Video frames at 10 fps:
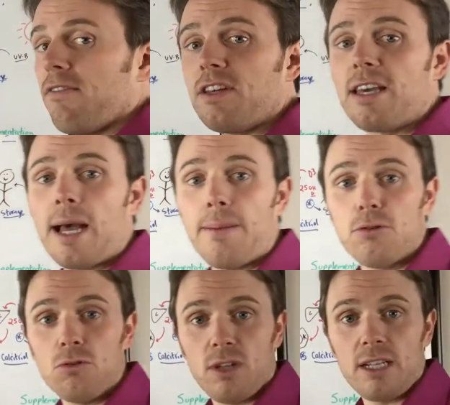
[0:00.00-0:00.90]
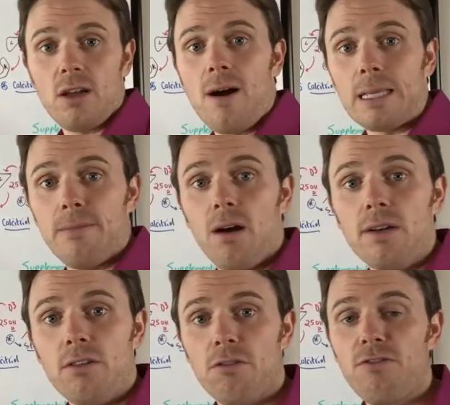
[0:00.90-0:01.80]
the capsules that I talked about,
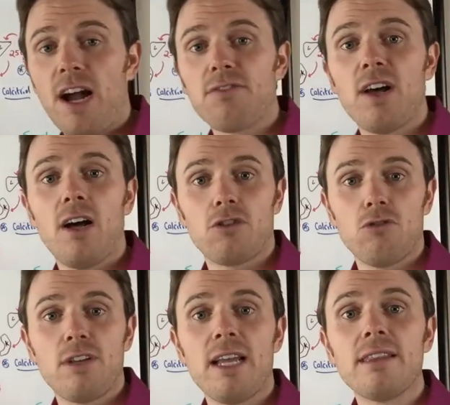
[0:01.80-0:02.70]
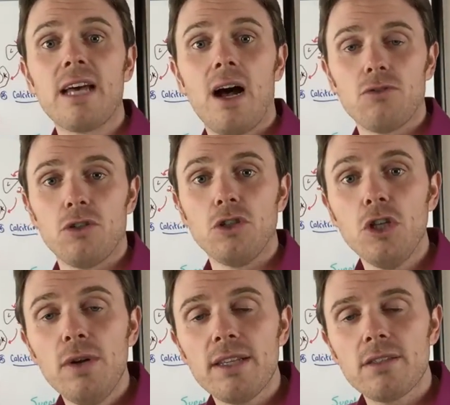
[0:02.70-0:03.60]
either 5,000 or 10,000
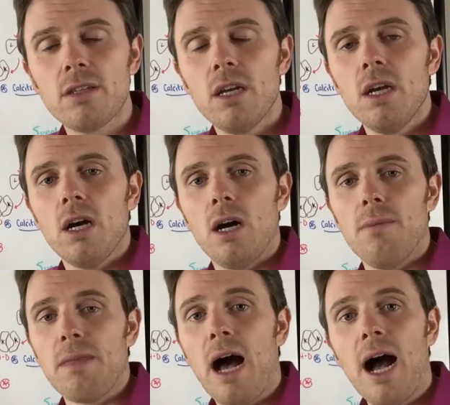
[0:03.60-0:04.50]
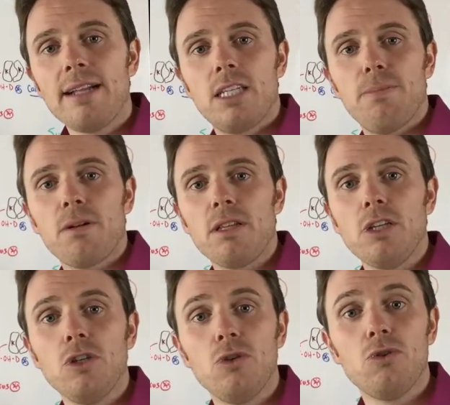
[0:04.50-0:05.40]
units. I typically
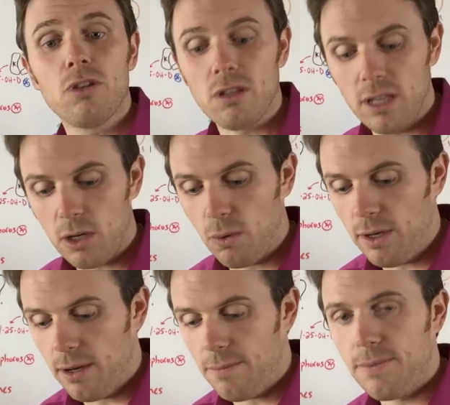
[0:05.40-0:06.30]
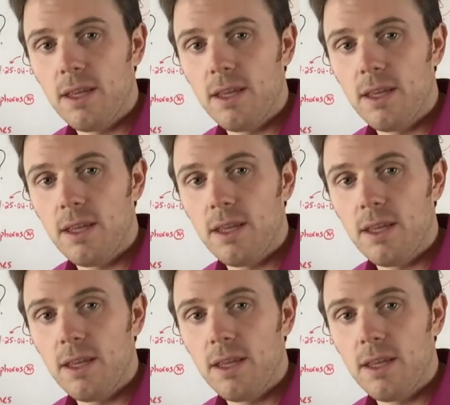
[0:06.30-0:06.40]
use the liquid